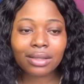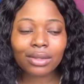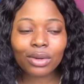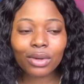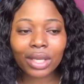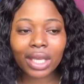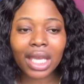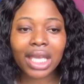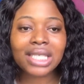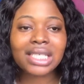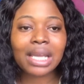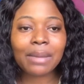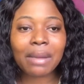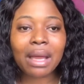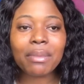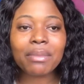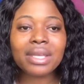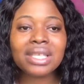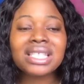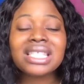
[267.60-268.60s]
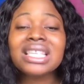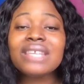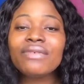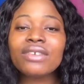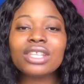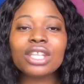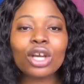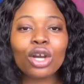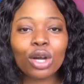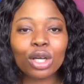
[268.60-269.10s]
okay, japa means
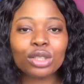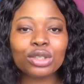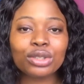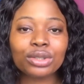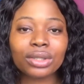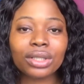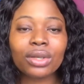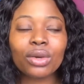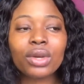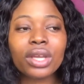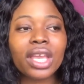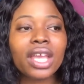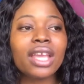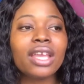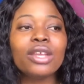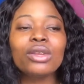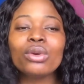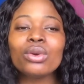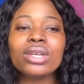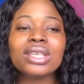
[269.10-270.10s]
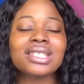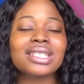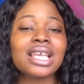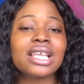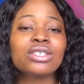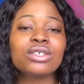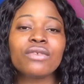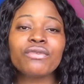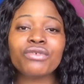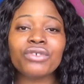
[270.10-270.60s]
leaving the country, okay, in
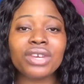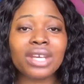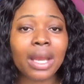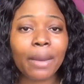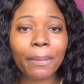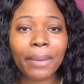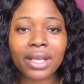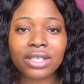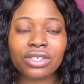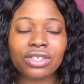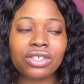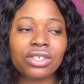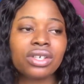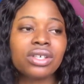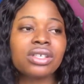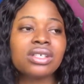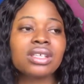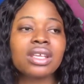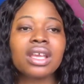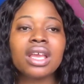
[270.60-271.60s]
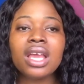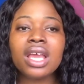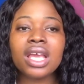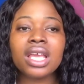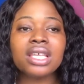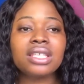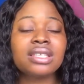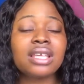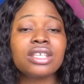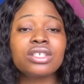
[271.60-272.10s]
search of greener pastures,
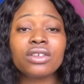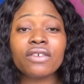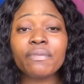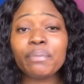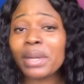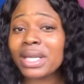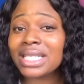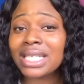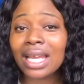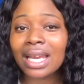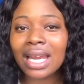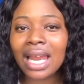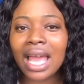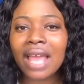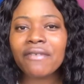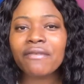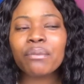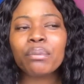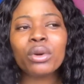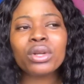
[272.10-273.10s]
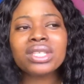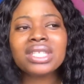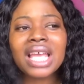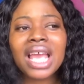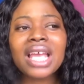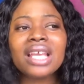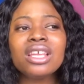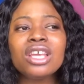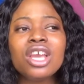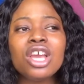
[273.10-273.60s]
in search of better life. But
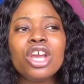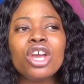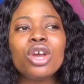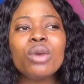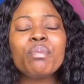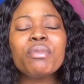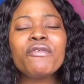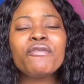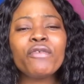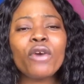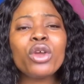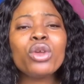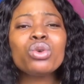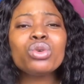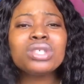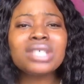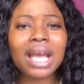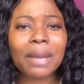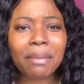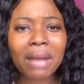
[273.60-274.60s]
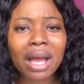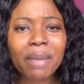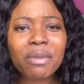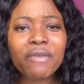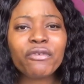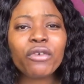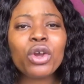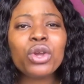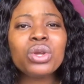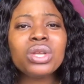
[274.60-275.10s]
then, before you japa,
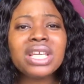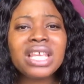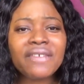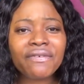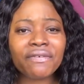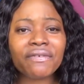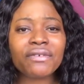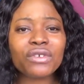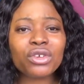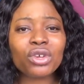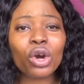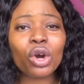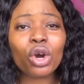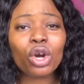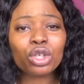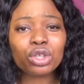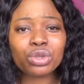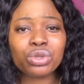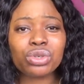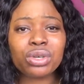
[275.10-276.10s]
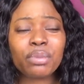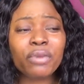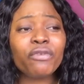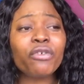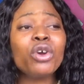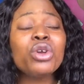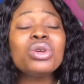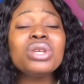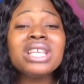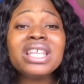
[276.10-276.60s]
before you leave your country,
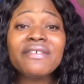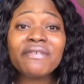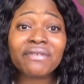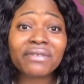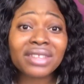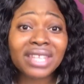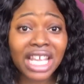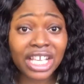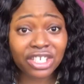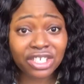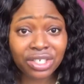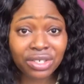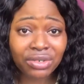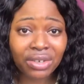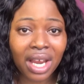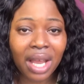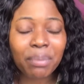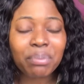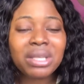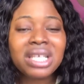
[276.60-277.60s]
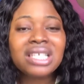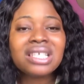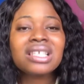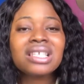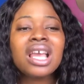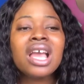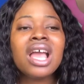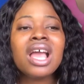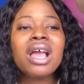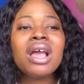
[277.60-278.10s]
before you leave Nigeria, please,
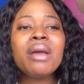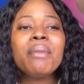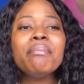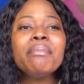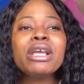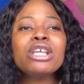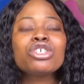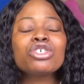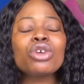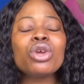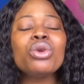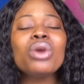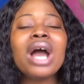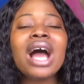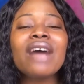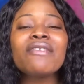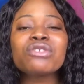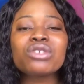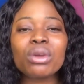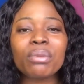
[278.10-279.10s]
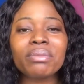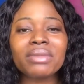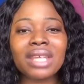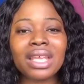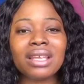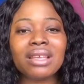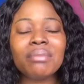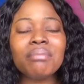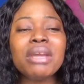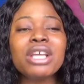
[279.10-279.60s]
make sure you have
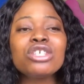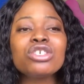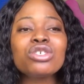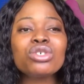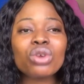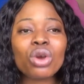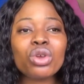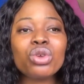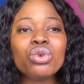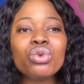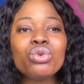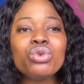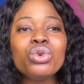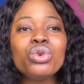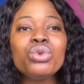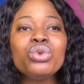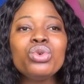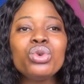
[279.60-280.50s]
something. Make sure you